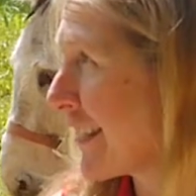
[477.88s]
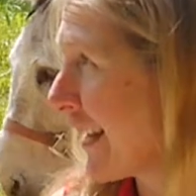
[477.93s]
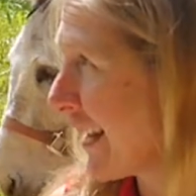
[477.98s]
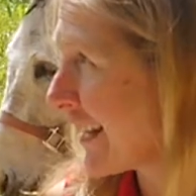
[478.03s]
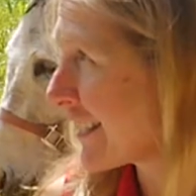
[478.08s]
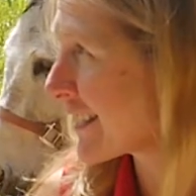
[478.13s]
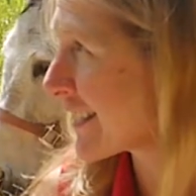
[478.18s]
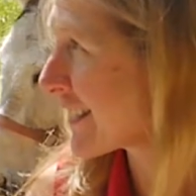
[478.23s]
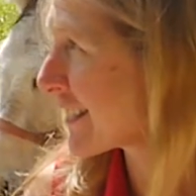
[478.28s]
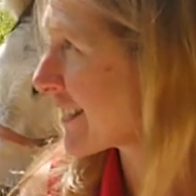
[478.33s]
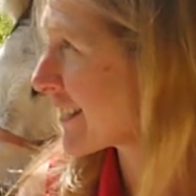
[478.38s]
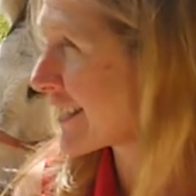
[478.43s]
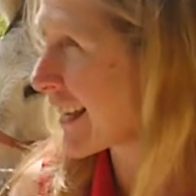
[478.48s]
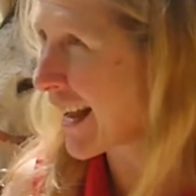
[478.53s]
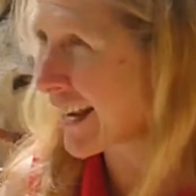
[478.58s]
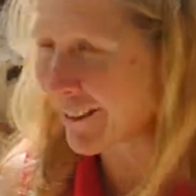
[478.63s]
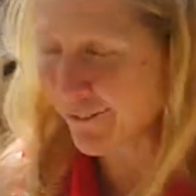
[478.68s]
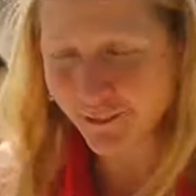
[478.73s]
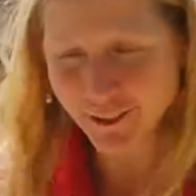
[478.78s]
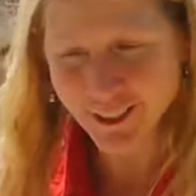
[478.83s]

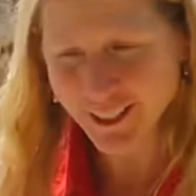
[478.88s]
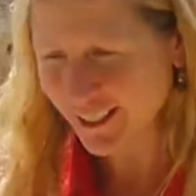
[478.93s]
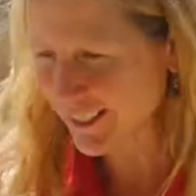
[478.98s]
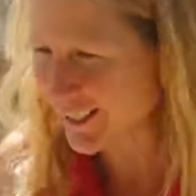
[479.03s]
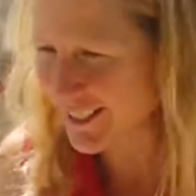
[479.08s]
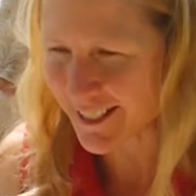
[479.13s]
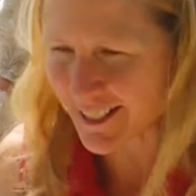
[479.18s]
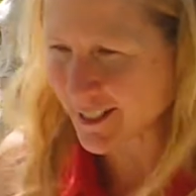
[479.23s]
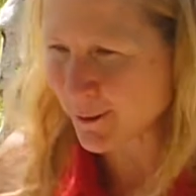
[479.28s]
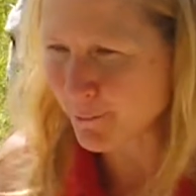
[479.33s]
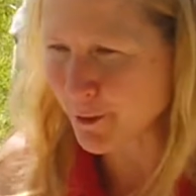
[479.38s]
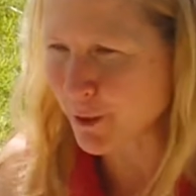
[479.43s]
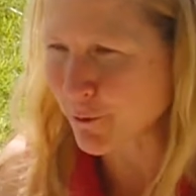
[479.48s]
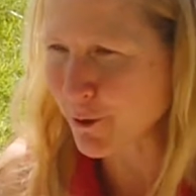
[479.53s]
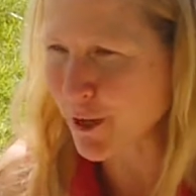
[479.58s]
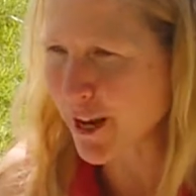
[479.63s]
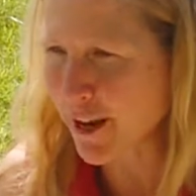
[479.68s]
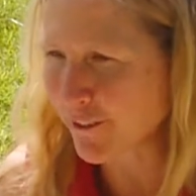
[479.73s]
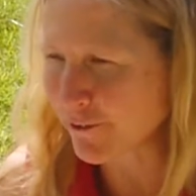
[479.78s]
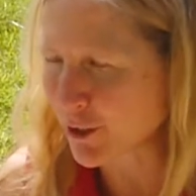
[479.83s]
I feel like that's something
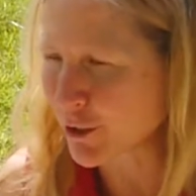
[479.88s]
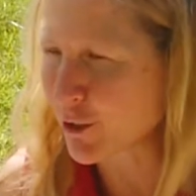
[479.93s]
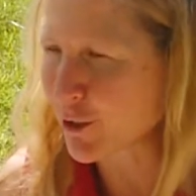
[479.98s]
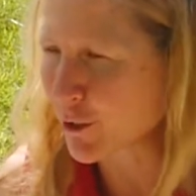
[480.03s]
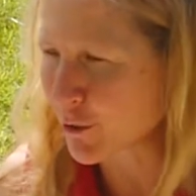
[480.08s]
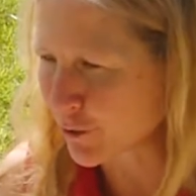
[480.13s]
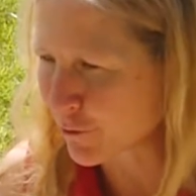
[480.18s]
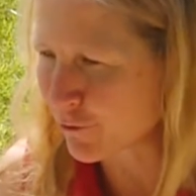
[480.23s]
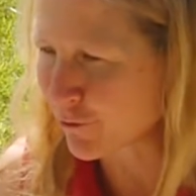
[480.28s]
we haven't heard